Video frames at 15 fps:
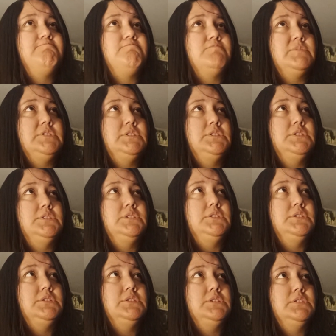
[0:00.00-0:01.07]

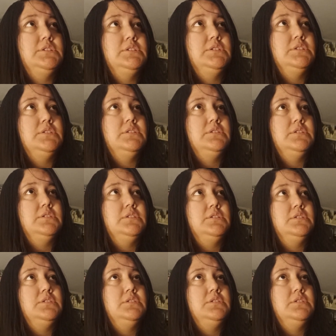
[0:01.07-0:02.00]
(silence)